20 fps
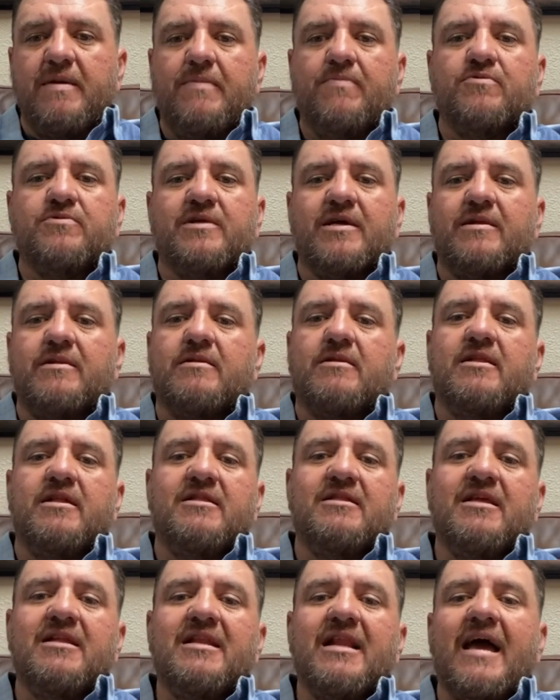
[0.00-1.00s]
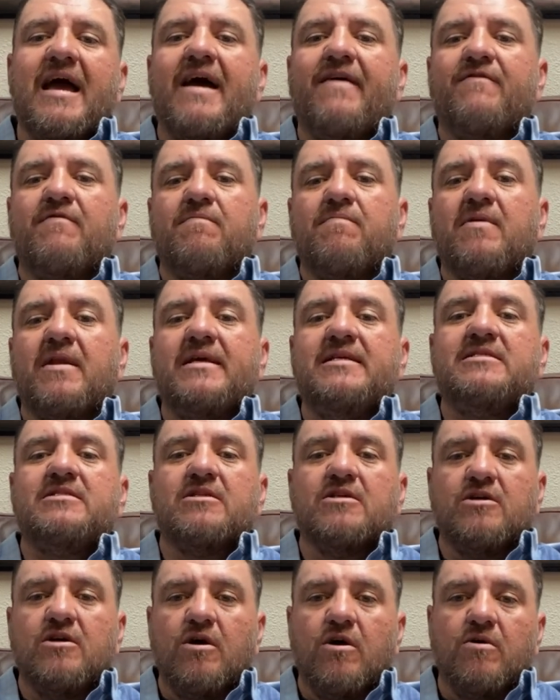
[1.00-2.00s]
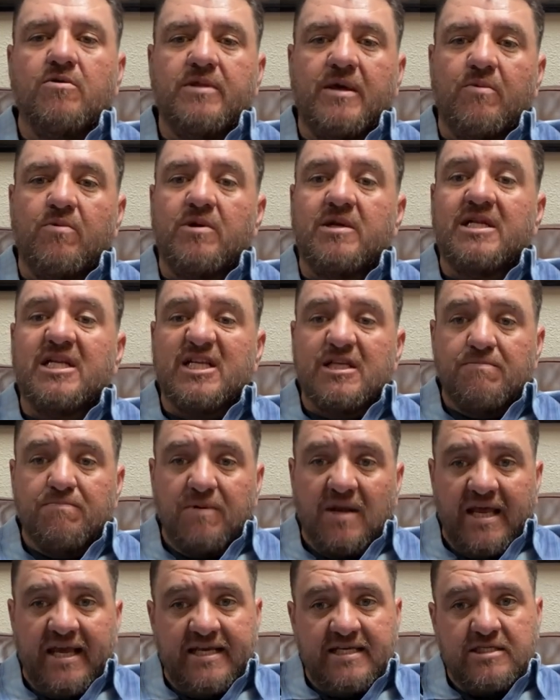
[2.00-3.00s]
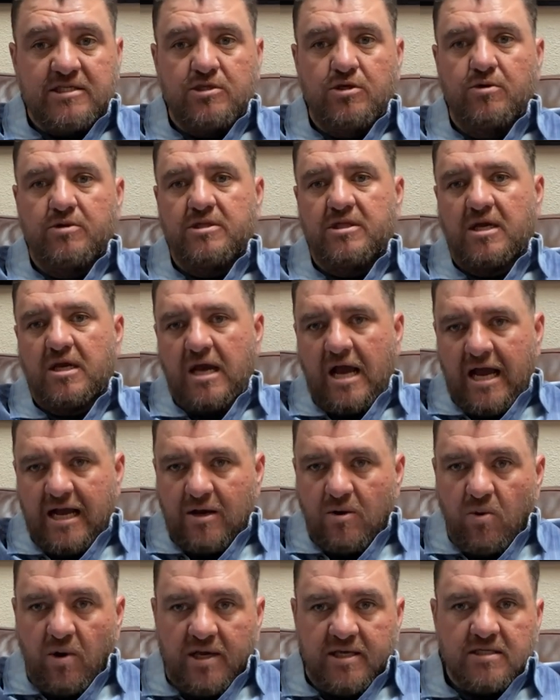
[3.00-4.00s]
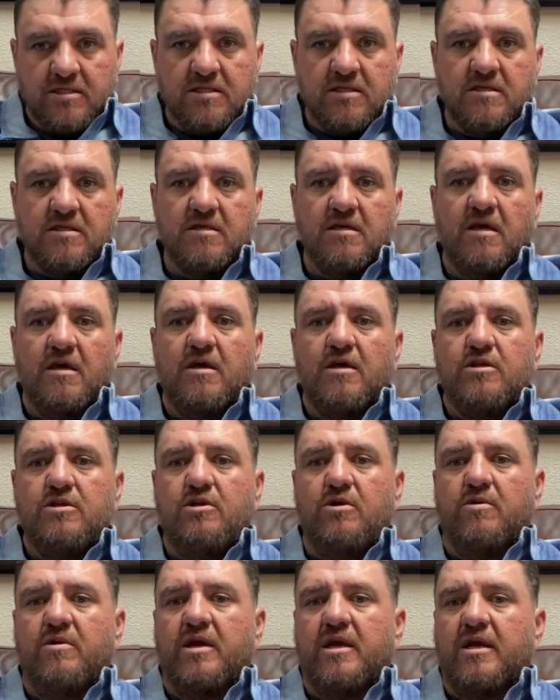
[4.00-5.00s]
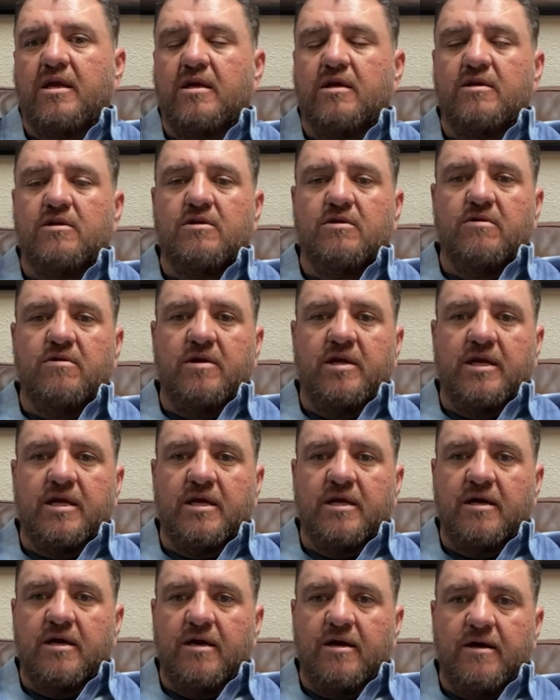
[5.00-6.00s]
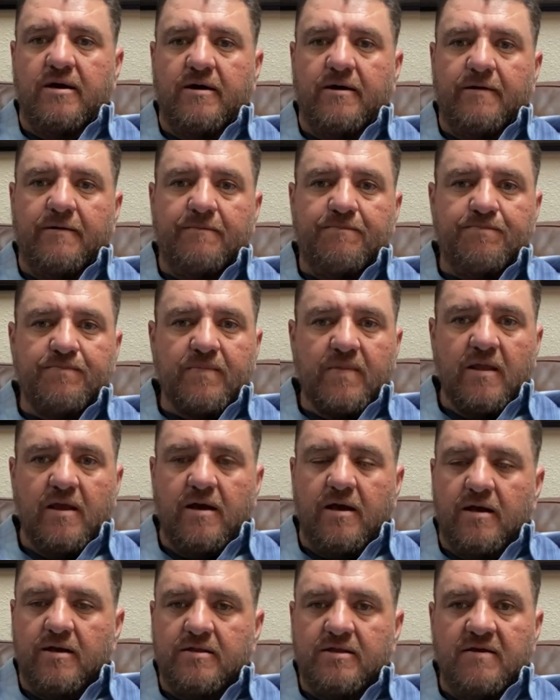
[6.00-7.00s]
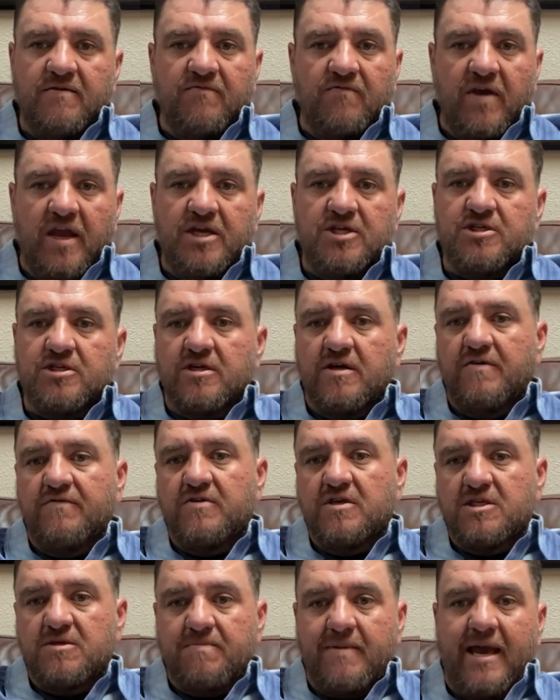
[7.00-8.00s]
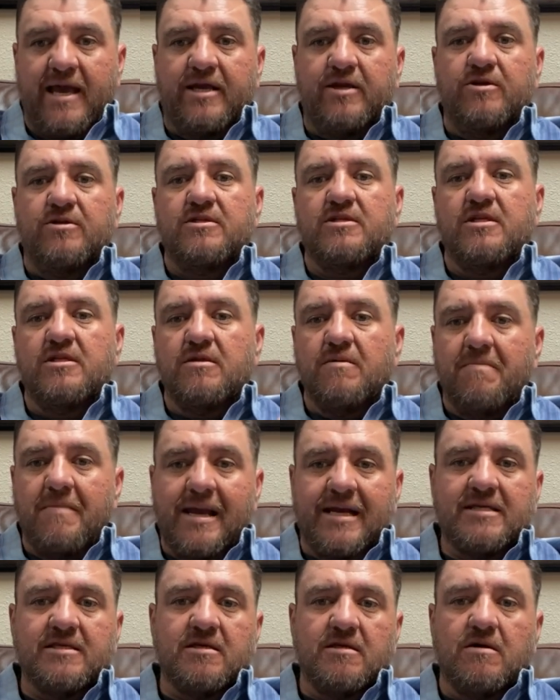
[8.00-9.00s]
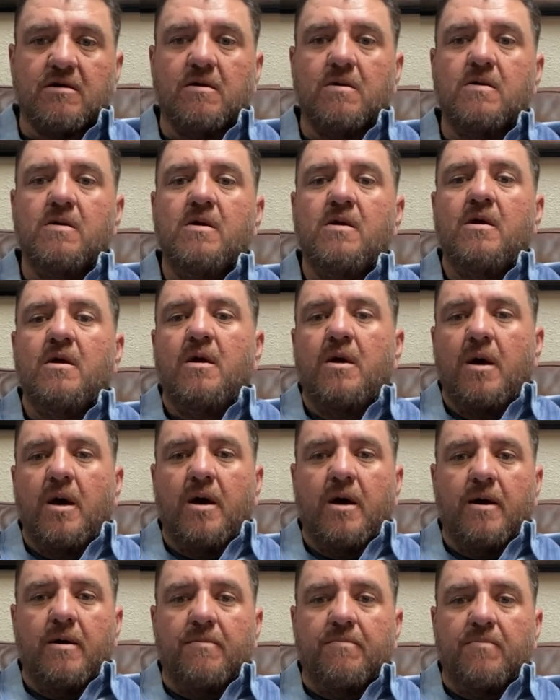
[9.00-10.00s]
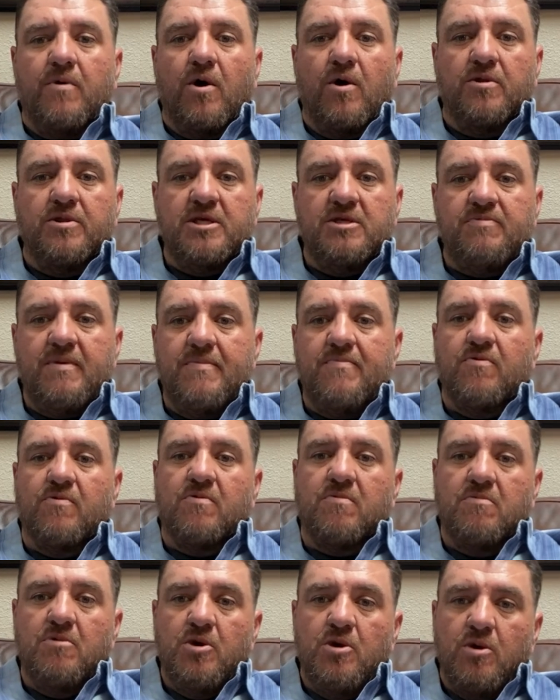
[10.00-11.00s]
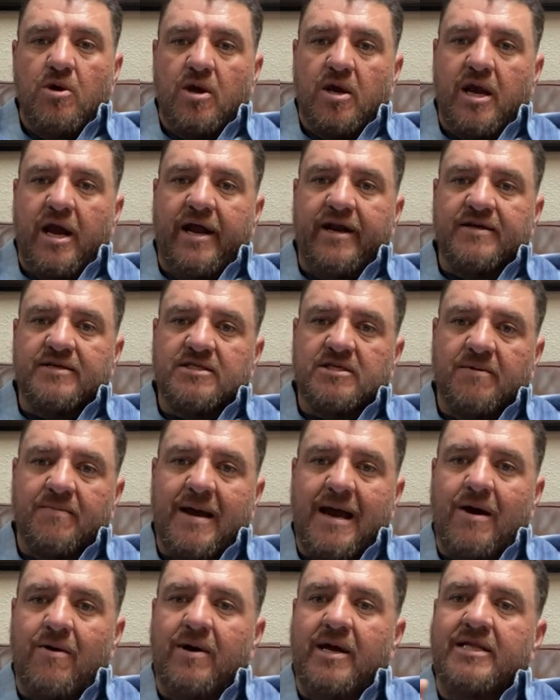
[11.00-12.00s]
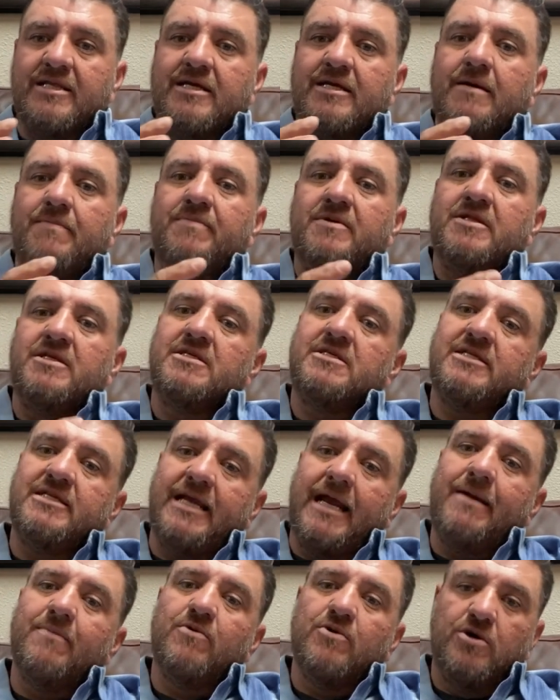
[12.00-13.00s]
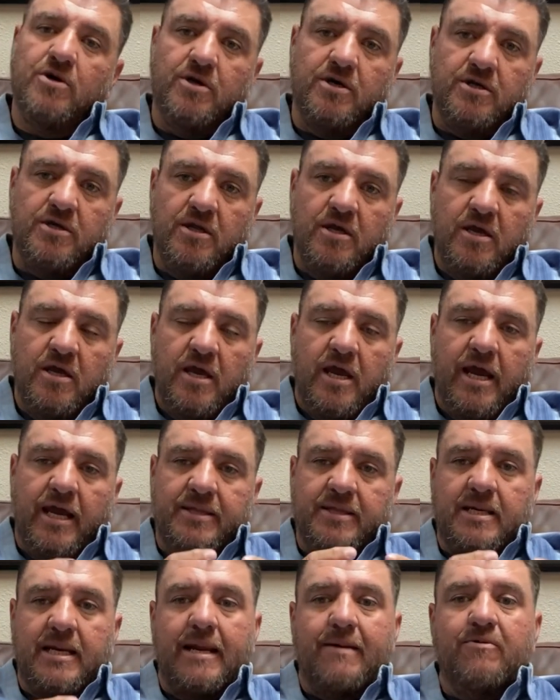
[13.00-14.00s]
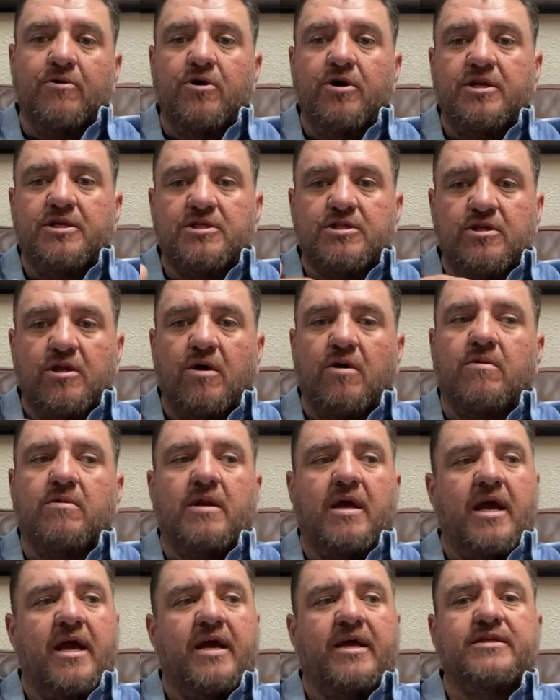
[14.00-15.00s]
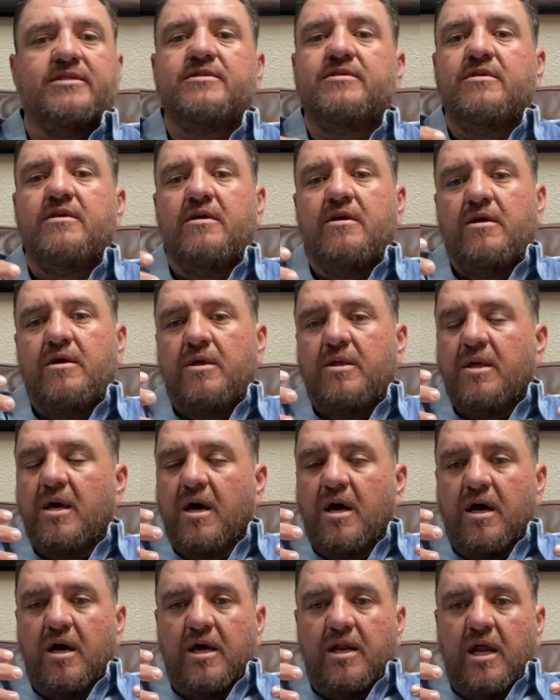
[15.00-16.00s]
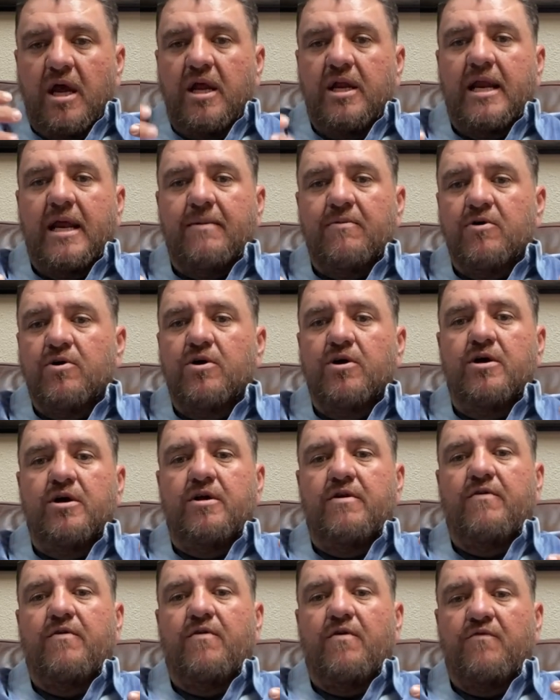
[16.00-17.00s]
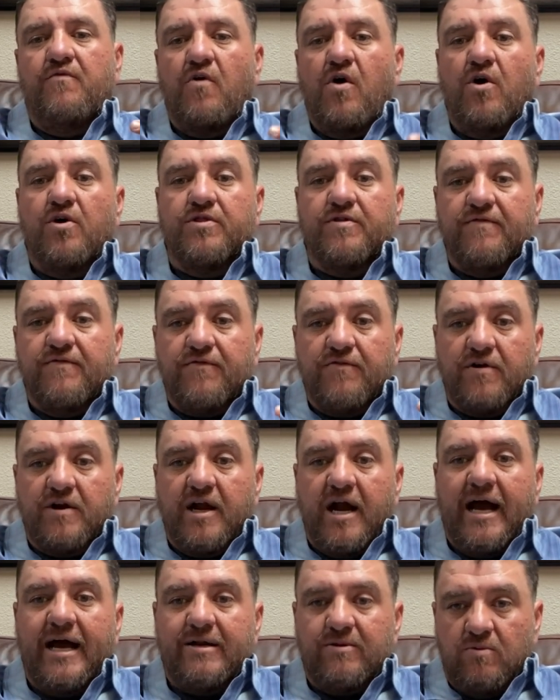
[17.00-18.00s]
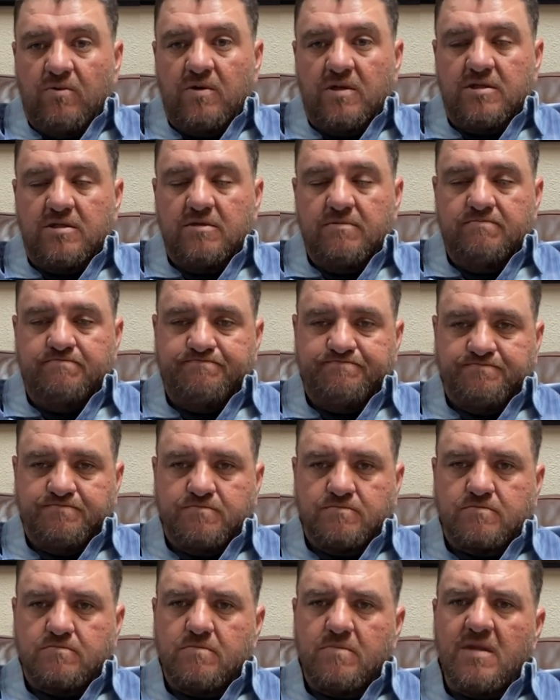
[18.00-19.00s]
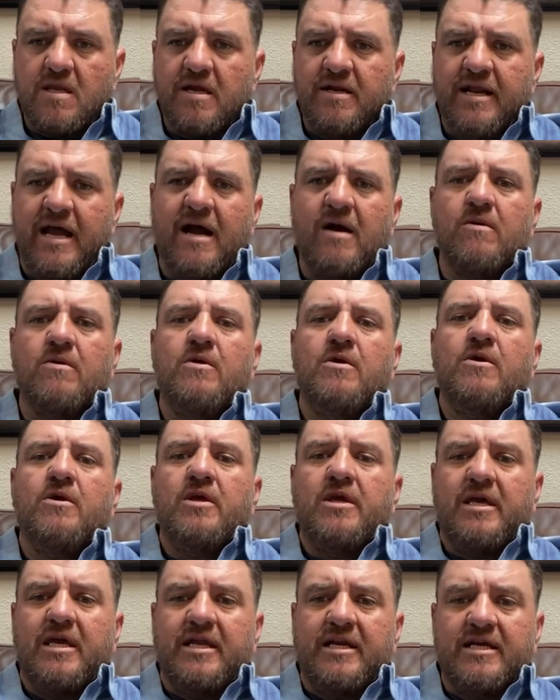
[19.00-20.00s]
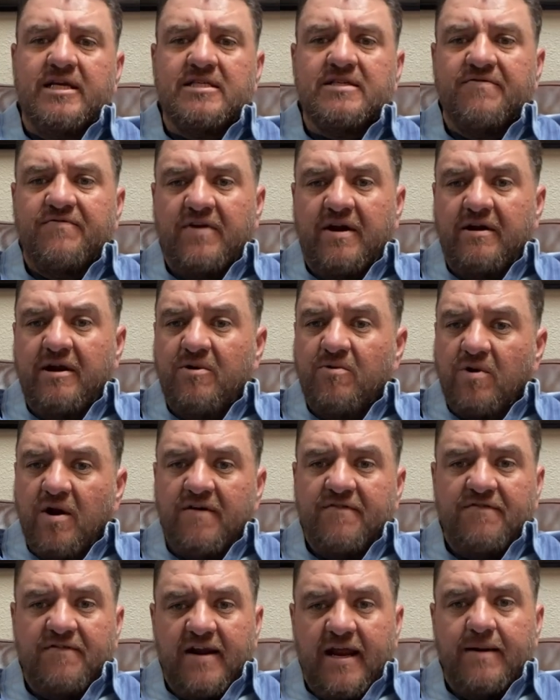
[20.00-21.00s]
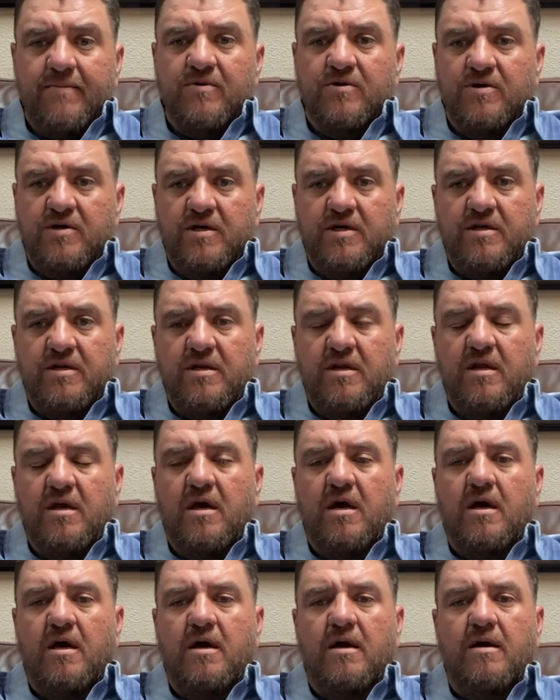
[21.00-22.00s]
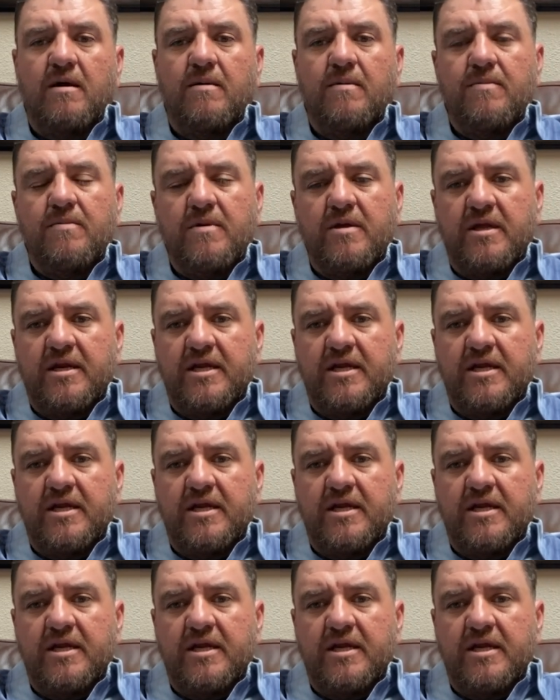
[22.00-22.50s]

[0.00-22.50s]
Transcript: people that didn't have a place to go, that were displaced during the conquests, during the invasion of the Spaniards into Mexico, all these people kind of somehow ended up in this neighborhood. And the neighborhood is known as a neighborhood of all the forgotten ones. Now, it is a very rough neighborhood. But